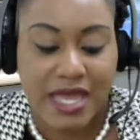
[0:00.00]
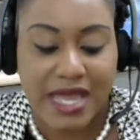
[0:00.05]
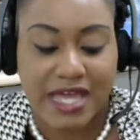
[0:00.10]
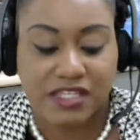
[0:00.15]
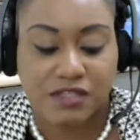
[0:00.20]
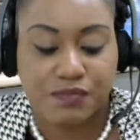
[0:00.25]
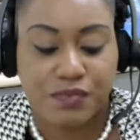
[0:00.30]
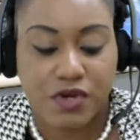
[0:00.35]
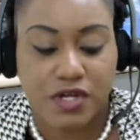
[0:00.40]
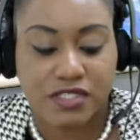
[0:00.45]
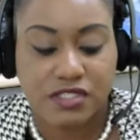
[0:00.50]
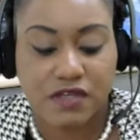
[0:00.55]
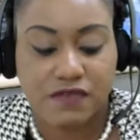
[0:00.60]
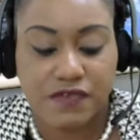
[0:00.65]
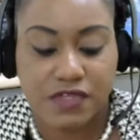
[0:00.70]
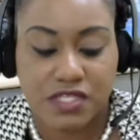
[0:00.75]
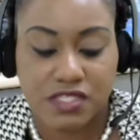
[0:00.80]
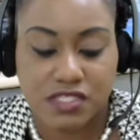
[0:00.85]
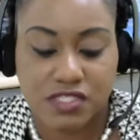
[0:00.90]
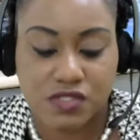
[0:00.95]
At the point
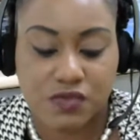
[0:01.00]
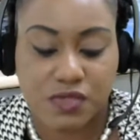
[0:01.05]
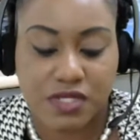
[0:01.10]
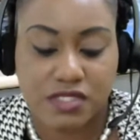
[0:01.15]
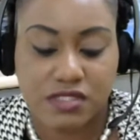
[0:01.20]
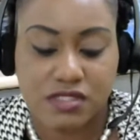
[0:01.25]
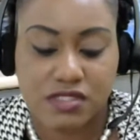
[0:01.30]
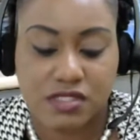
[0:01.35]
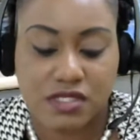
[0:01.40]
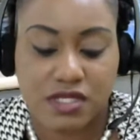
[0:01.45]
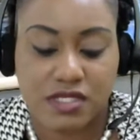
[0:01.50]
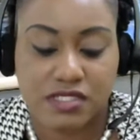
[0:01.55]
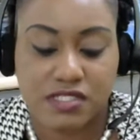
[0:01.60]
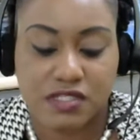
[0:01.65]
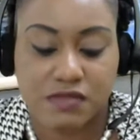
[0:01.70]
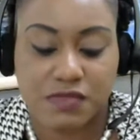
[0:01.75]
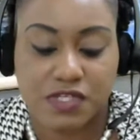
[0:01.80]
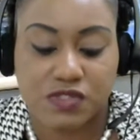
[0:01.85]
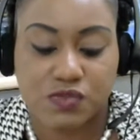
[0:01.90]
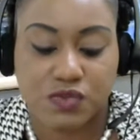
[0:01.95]
of issuance,
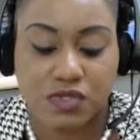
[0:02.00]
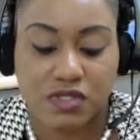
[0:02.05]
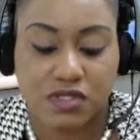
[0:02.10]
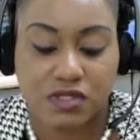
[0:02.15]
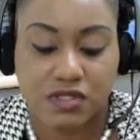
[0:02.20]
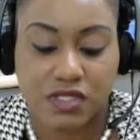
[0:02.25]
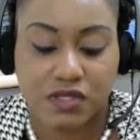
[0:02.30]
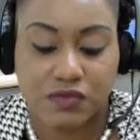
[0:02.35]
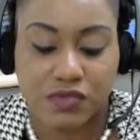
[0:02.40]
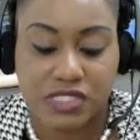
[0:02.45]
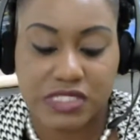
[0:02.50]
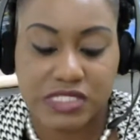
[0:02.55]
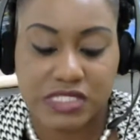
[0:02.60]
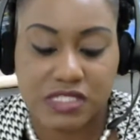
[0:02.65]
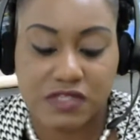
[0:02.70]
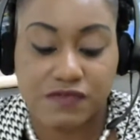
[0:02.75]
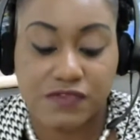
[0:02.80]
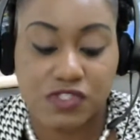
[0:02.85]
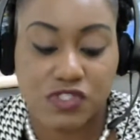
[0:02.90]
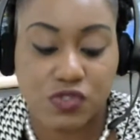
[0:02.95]
customers will
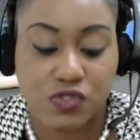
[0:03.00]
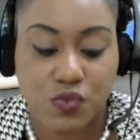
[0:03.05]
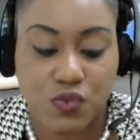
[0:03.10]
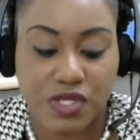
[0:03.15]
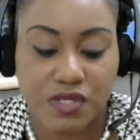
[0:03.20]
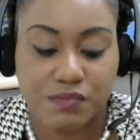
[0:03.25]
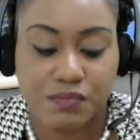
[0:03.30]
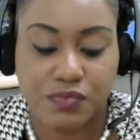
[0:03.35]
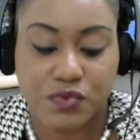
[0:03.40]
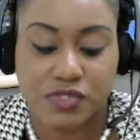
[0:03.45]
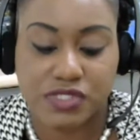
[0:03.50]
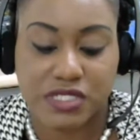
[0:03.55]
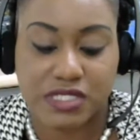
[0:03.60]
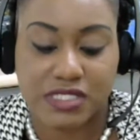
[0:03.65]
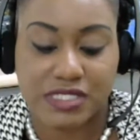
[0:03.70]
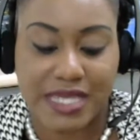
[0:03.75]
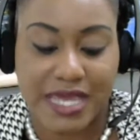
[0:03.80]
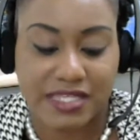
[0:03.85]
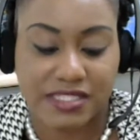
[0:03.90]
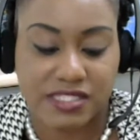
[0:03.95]
receive two
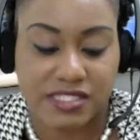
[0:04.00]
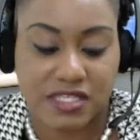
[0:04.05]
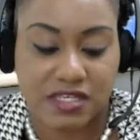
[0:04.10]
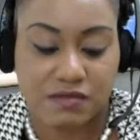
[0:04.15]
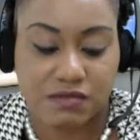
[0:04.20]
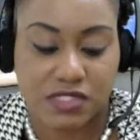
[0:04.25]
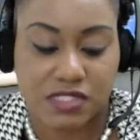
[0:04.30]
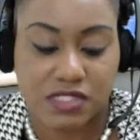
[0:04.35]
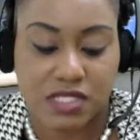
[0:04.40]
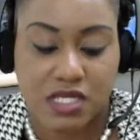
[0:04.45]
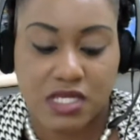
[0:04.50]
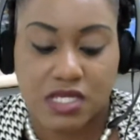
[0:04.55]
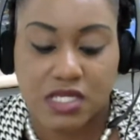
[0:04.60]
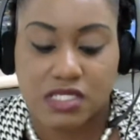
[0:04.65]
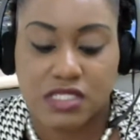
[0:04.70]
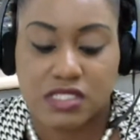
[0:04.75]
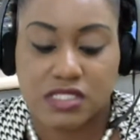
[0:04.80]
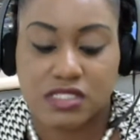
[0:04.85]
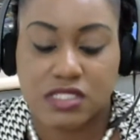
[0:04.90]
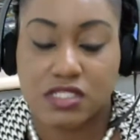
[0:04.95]
important items:
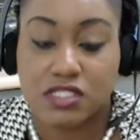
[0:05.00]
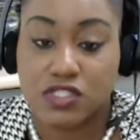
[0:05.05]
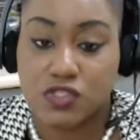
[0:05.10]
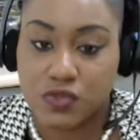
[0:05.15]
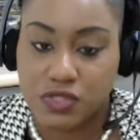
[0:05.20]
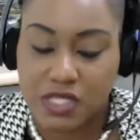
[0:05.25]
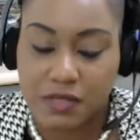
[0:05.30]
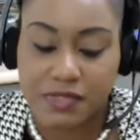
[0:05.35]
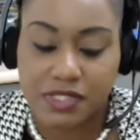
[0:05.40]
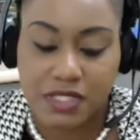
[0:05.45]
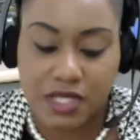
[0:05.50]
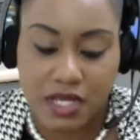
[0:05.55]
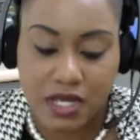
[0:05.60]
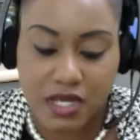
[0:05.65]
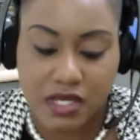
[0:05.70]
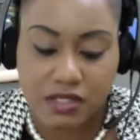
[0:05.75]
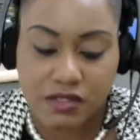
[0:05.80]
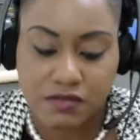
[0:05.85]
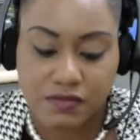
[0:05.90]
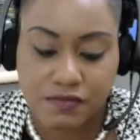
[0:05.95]
the new debit
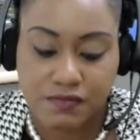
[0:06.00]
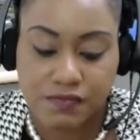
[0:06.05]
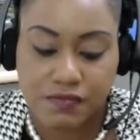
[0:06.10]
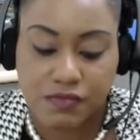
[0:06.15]
card,